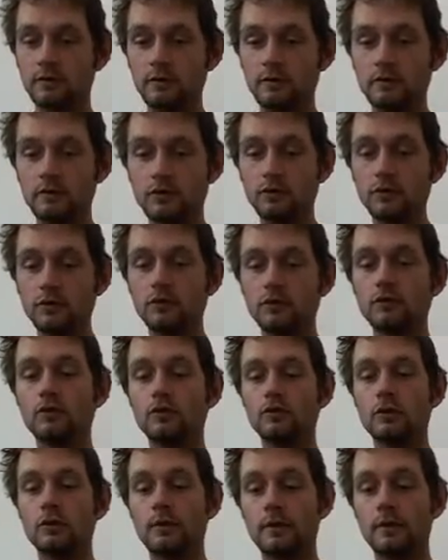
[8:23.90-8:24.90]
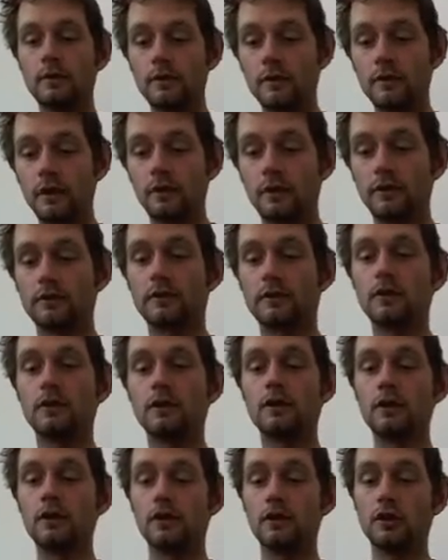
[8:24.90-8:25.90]
2, here we go again,
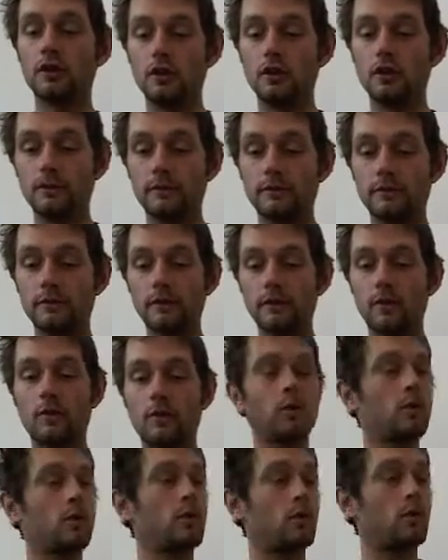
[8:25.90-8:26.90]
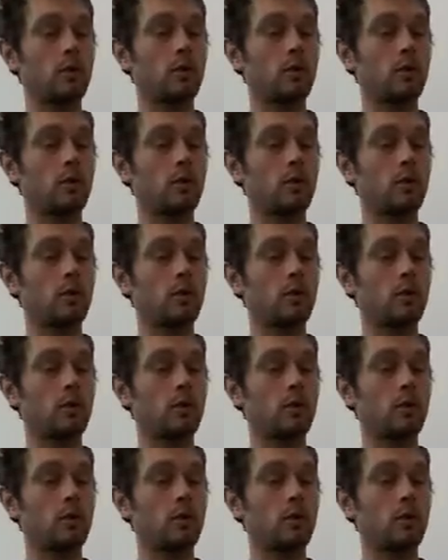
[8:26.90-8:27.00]
3, 4.